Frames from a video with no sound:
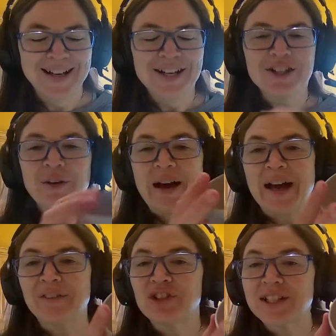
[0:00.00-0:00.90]
So I
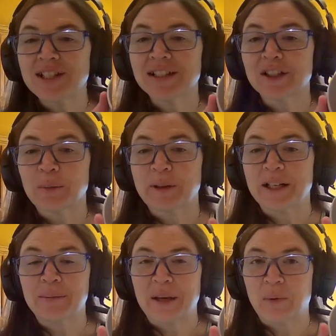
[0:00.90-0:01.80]
have just a little bit
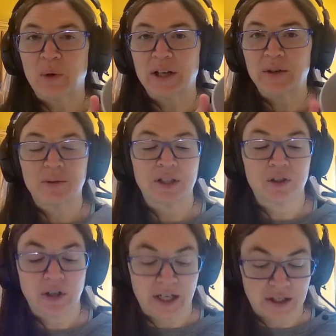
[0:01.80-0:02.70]
in my bowl. I don't want to
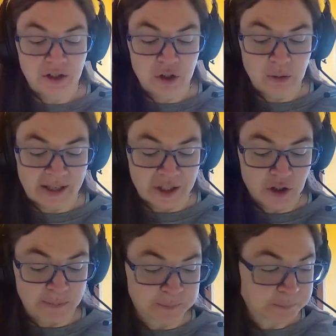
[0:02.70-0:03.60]
try too much.
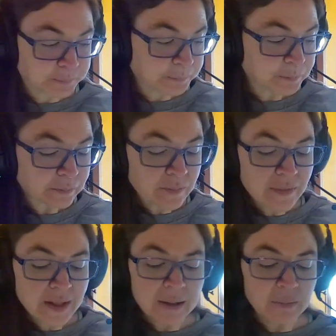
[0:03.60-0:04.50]

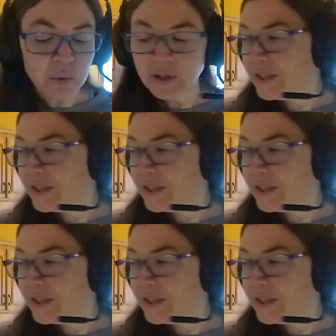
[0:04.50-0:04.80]
I'm going